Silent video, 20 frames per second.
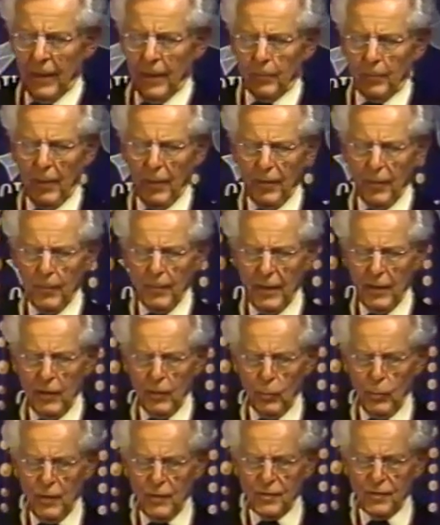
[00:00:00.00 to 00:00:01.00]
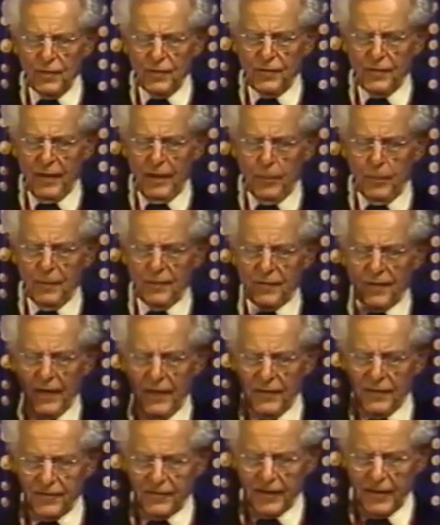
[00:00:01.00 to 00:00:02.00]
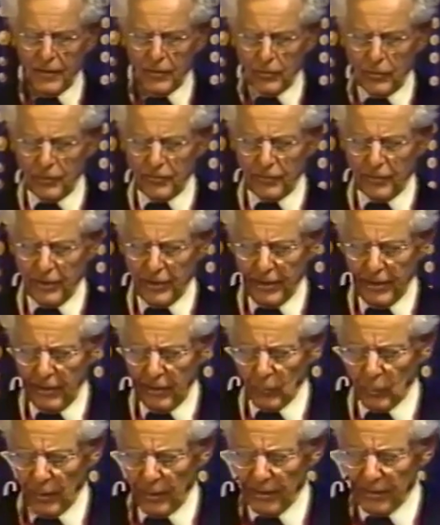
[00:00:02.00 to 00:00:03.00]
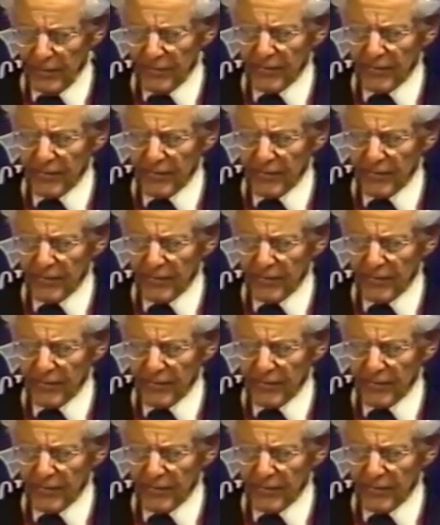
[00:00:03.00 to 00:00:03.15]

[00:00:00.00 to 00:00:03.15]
Mother Mary wishes then, besides saying the Rosary Day, wearing a